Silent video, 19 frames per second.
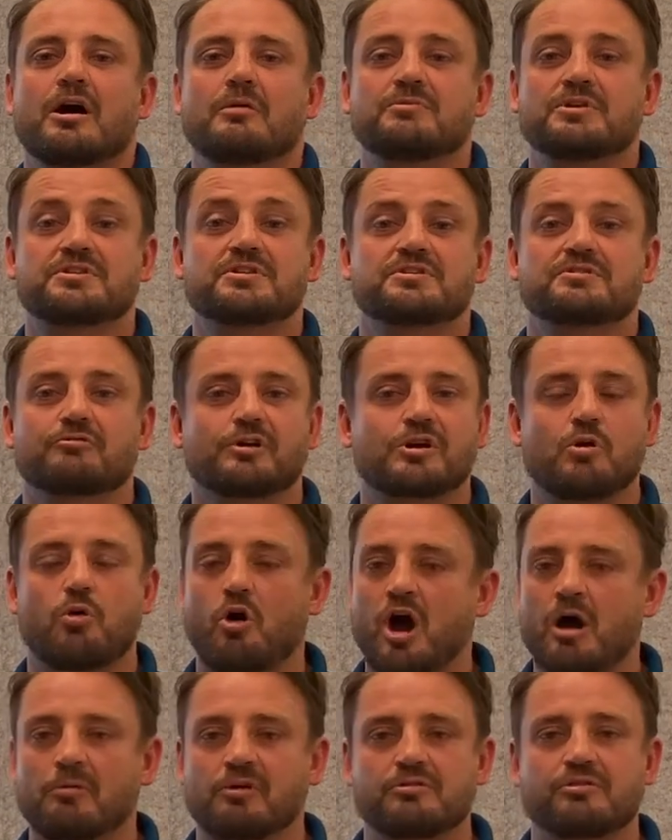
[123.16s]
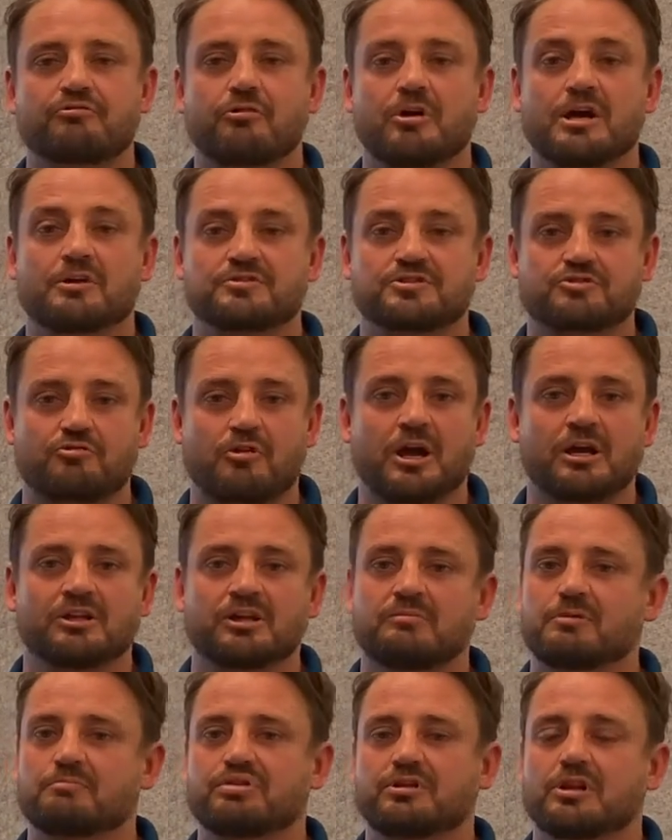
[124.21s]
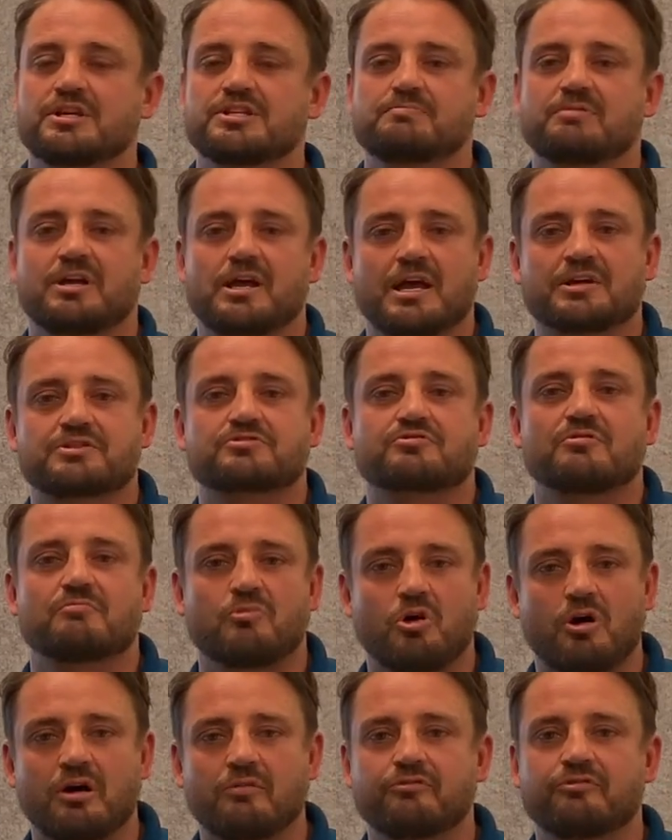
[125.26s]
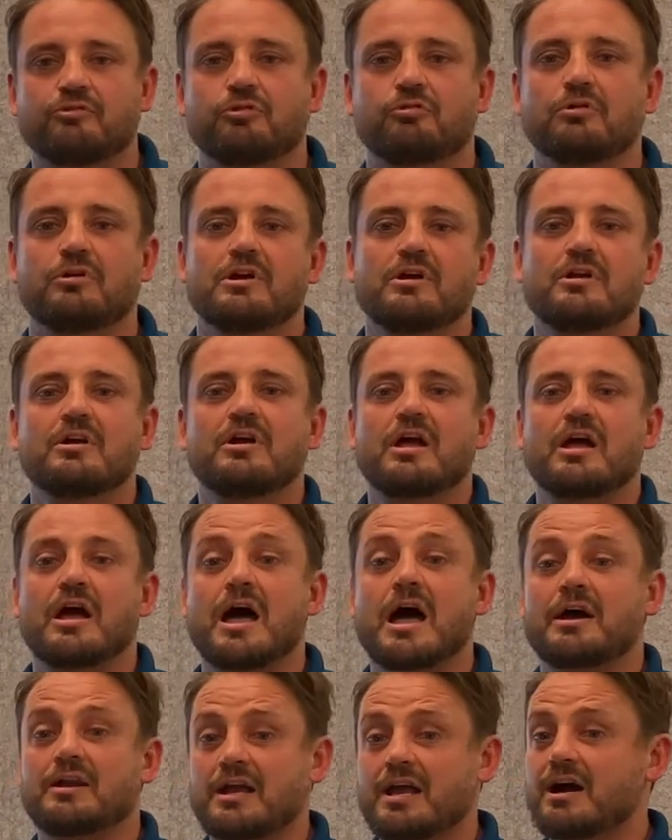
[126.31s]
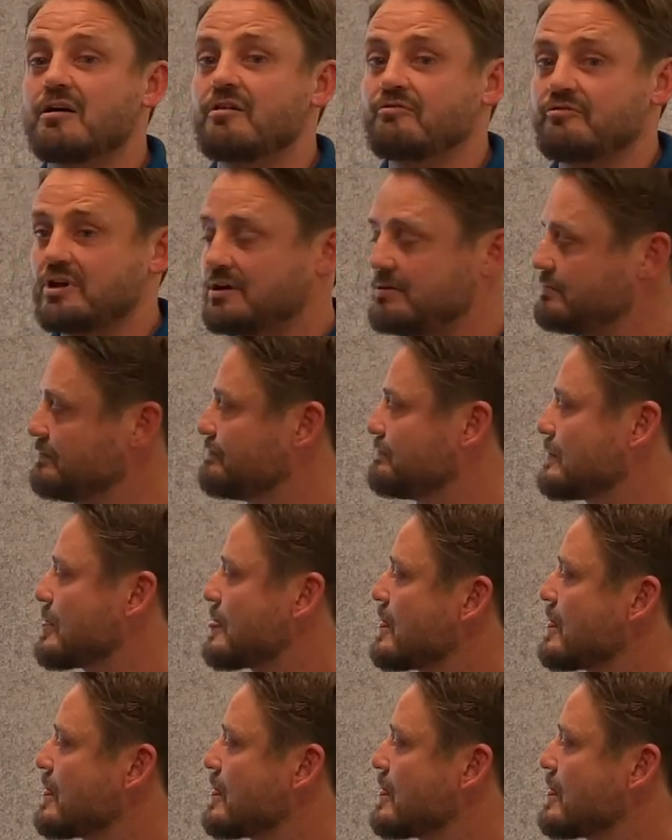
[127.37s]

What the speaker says: This is a requirement throughout Australia, but please be extra mindful at our event.